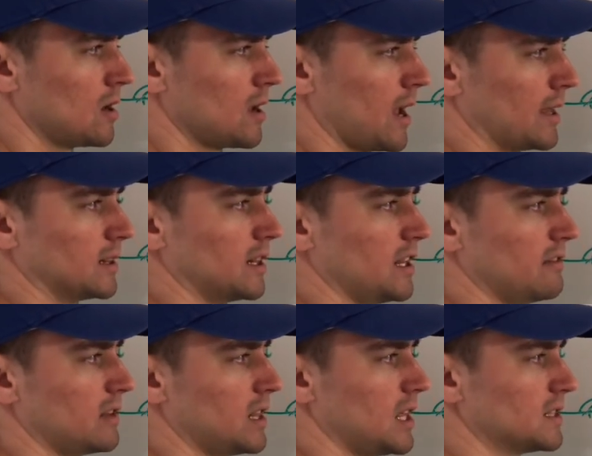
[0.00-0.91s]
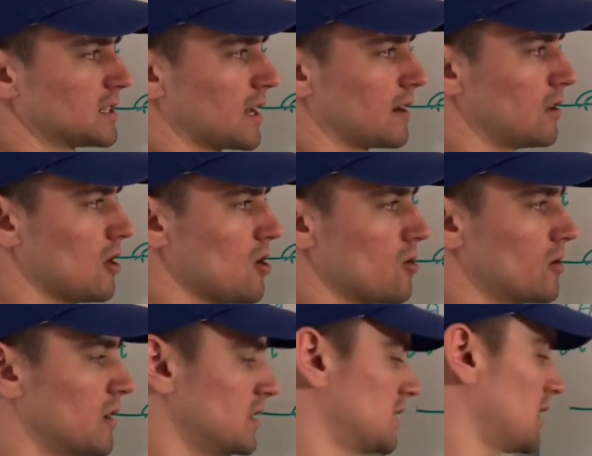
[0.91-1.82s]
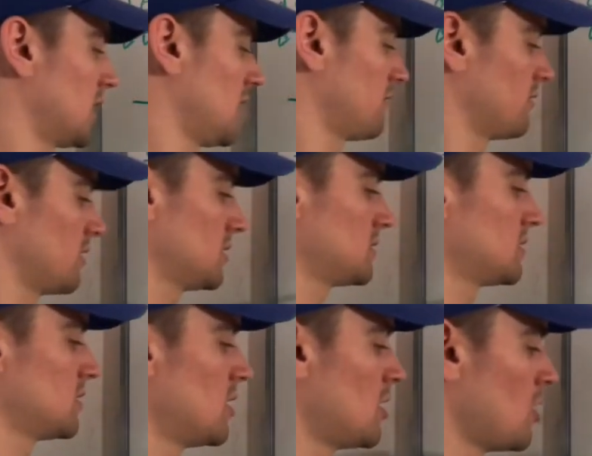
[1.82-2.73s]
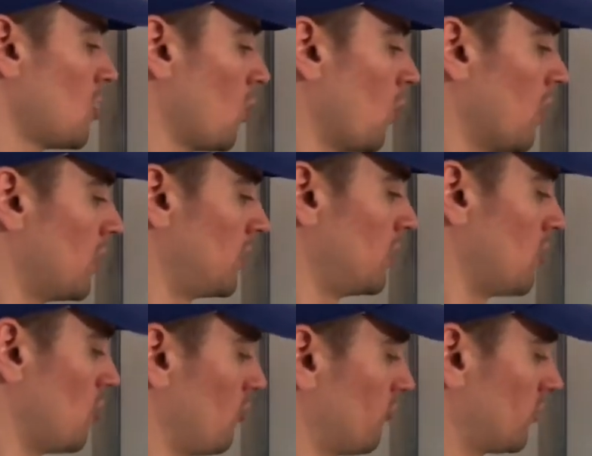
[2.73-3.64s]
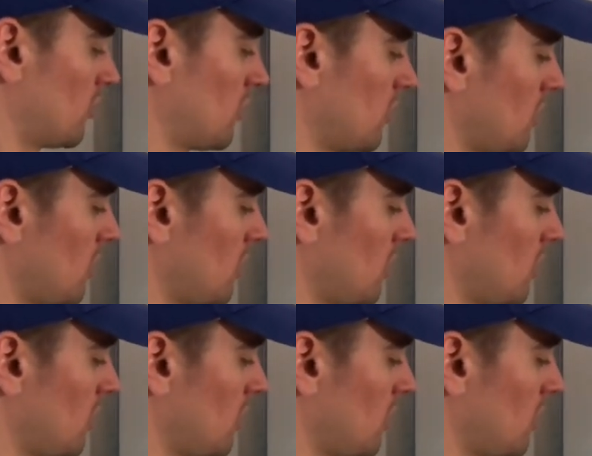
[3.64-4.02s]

and leaving the inside alone is going to give us 1 over